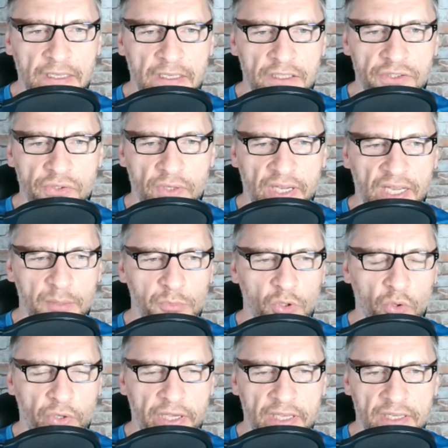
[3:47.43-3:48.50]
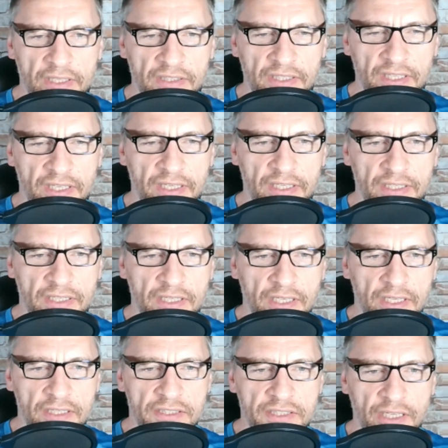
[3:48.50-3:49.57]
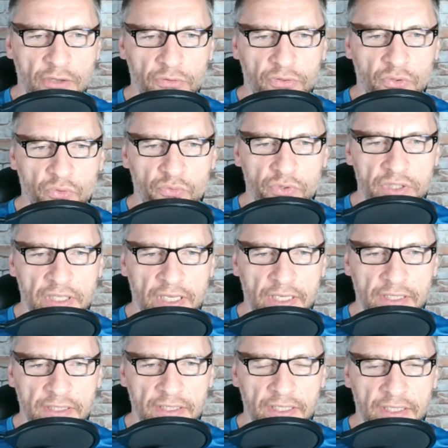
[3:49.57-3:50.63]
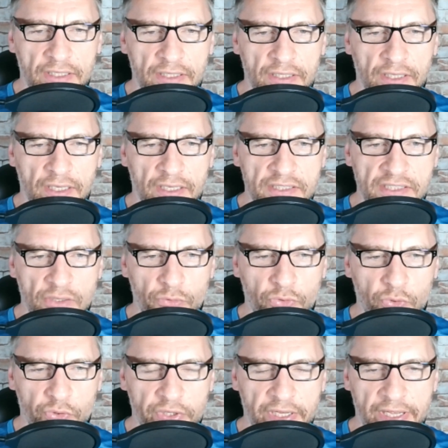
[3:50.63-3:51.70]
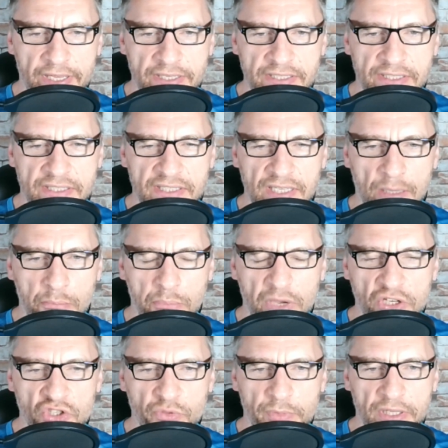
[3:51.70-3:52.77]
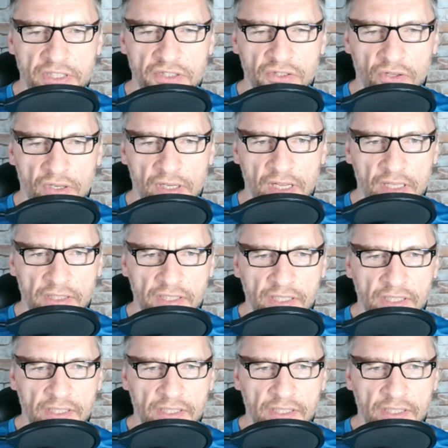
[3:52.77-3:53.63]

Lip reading: So I'm located in South Korea, and South Korea has some measurements, not a lot.